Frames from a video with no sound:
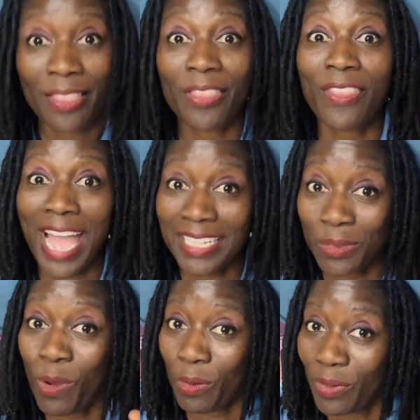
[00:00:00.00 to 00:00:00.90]
that's
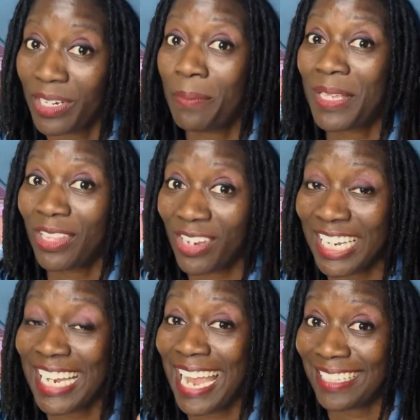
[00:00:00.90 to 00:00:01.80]
what we're going to be
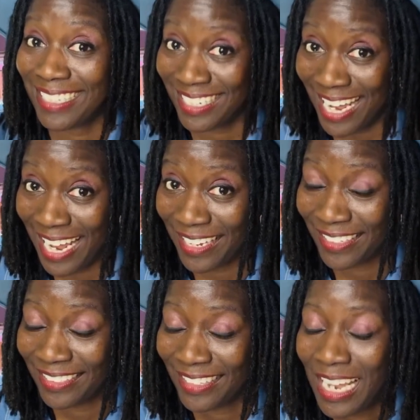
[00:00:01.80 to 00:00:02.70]
looking at today.
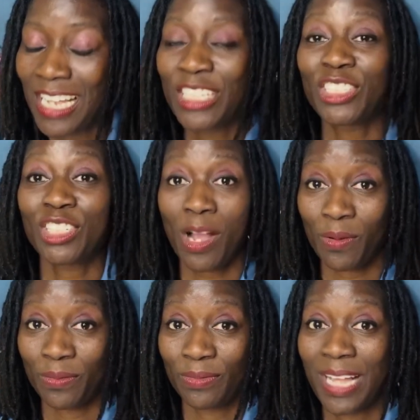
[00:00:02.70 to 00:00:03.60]
So
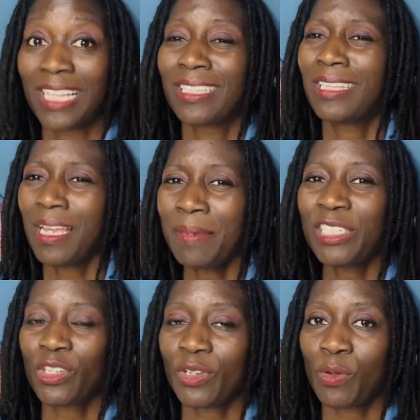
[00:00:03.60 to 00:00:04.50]
let me
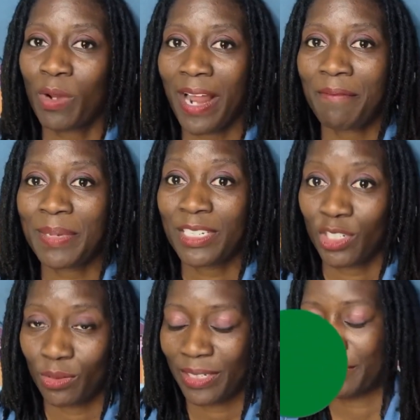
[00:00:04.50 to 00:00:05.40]
show you what I've been doing.